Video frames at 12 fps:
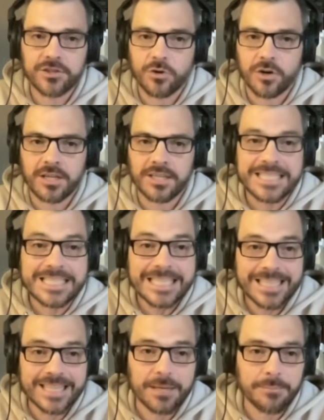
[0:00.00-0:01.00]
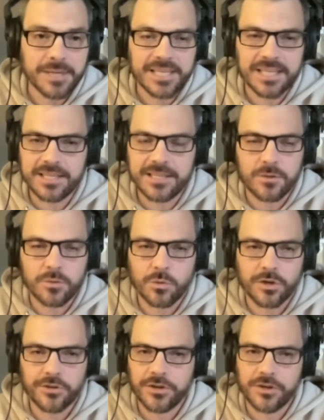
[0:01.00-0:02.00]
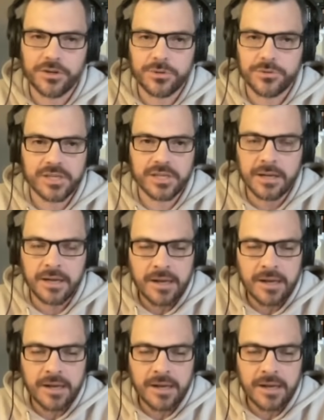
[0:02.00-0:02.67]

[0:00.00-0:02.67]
or a delimited is the word they're using,